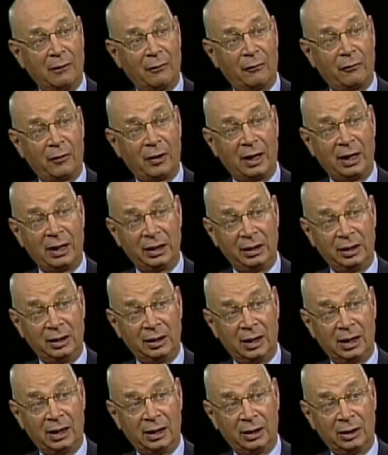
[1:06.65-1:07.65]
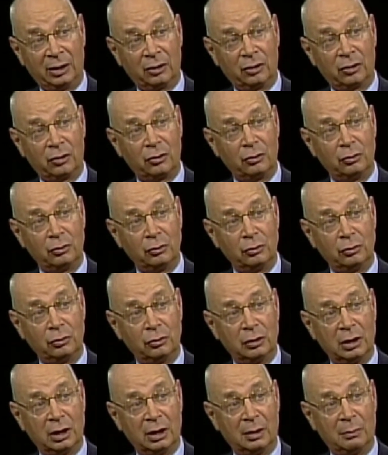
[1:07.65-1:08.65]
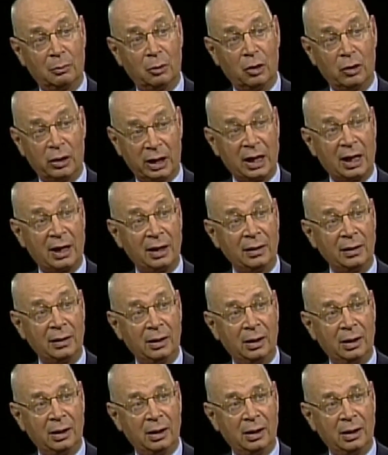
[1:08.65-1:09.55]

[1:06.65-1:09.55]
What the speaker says: Friday night to Montreal.